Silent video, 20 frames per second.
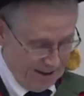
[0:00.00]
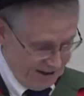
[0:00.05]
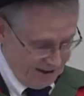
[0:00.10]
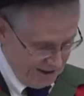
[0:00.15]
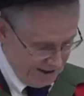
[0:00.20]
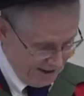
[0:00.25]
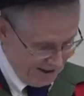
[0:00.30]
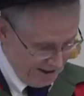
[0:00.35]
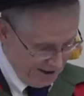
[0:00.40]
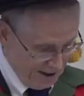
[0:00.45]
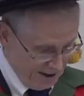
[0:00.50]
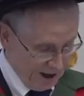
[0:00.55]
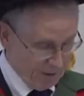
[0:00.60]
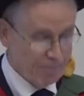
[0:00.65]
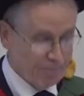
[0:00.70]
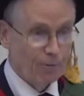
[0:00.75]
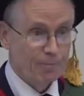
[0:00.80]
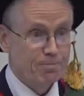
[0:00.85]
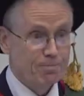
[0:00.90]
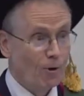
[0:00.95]
Uh,
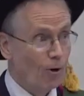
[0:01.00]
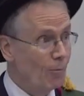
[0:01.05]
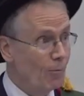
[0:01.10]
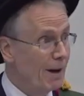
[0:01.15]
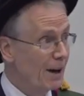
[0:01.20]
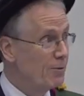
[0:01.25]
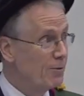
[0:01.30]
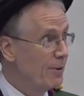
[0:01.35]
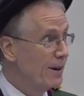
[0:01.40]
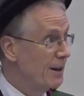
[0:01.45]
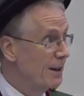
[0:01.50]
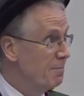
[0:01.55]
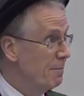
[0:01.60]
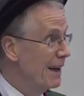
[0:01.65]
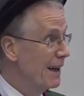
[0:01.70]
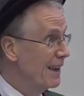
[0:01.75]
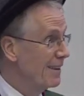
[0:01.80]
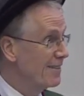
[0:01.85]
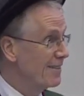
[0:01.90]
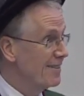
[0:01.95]
I'm all back wearing
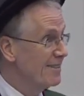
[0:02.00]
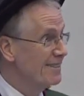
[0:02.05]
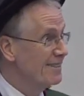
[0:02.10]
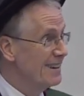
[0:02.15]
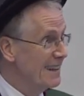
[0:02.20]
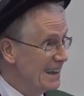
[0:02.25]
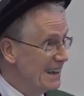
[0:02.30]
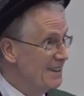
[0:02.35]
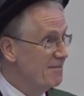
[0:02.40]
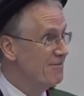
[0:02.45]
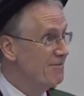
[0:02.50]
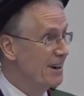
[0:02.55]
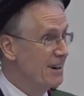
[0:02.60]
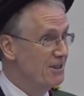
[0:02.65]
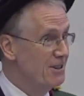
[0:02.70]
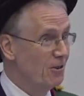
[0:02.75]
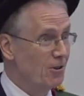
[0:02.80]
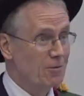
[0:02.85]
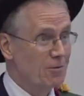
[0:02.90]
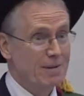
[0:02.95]
masks today, very
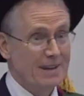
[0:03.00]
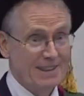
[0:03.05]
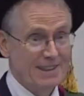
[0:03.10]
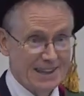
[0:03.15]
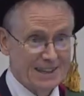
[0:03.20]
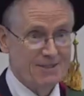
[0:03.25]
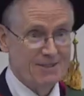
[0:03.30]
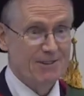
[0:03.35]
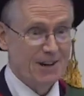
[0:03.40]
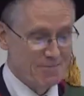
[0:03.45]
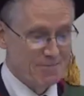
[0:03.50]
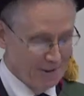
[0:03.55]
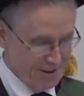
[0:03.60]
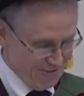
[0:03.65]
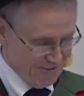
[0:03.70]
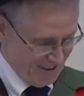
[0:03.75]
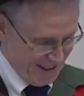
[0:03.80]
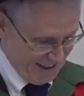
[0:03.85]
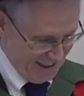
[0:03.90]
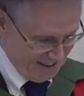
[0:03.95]
notably, and thank you very
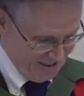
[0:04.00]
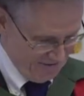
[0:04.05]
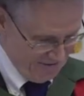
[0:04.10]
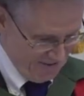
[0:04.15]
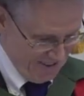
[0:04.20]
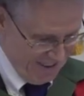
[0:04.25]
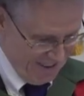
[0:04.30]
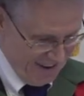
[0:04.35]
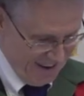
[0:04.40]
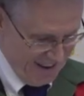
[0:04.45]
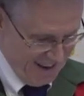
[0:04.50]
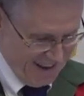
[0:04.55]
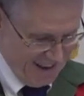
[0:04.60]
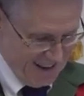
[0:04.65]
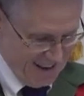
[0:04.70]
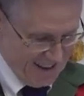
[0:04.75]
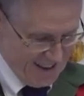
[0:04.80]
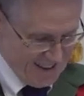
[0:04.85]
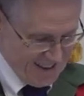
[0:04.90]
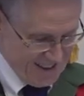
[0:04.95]
much for that.
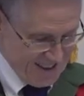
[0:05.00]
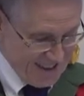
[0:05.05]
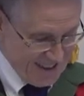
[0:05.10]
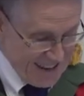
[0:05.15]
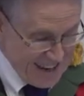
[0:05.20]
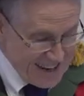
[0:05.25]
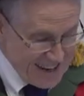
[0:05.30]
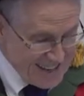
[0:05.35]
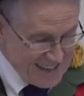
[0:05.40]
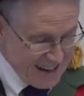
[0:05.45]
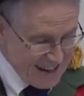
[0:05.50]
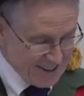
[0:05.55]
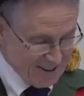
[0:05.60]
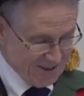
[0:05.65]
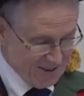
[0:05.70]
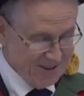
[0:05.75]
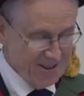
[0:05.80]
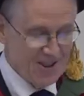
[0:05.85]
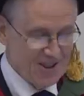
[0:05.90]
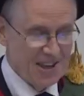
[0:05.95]

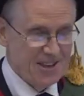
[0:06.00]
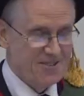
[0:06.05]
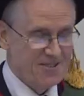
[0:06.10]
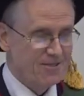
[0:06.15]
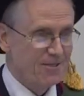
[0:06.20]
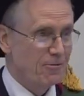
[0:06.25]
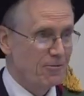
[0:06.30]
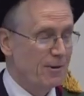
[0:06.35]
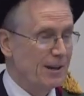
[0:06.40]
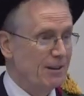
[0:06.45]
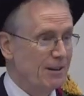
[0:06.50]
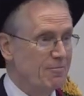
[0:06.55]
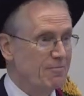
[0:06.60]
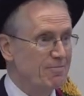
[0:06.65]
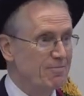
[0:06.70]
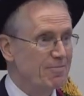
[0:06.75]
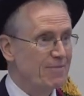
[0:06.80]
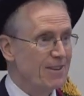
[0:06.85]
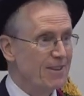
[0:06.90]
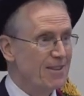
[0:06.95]
Dentistry changes as well.
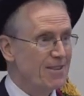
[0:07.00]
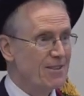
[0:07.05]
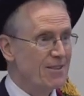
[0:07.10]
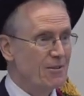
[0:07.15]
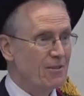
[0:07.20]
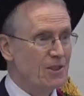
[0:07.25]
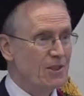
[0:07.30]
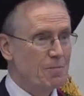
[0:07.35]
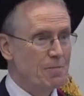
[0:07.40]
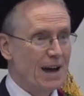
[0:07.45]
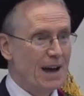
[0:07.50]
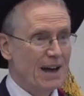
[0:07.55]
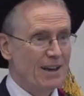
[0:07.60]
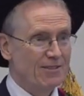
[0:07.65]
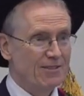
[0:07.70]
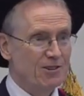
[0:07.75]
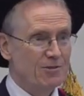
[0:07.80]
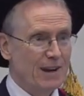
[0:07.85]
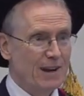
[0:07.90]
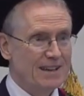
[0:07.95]
So in the
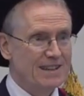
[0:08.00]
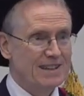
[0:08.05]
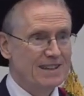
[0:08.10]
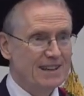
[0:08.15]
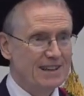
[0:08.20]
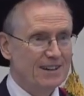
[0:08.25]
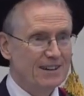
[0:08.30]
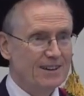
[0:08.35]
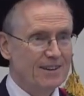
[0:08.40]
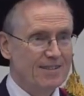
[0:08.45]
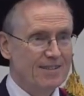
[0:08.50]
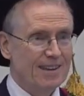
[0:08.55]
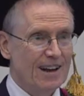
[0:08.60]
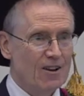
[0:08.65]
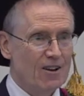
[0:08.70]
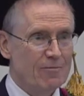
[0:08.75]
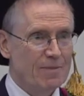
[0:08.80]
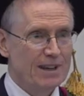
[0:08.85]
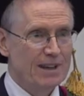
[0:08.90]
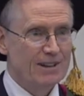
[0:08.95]
past twenty years, there
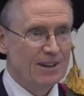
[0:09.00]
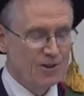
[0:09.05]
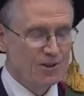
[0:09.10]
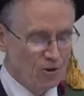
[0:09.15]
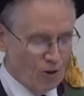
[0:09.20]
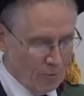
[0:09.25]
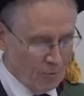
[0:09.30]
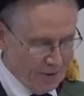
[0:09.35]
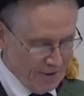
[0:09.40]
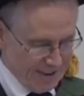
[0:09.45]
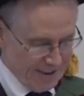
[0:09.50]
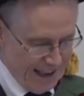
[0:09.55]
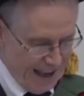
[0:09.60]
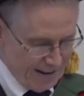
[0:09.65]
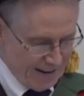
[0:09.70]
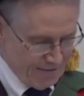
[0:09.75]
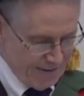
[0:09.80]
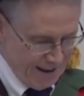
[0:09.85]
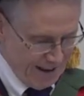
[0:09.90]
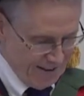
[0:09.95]
have been enormous
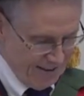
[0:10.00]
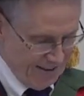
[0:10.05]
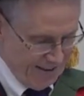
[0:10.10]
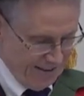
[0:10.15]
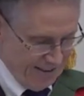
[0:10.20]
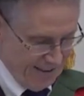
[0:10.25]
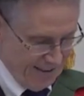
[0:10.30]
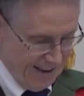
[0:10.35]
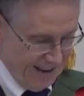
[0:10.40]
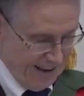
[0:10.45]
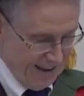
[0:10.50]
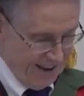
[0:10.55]
advances.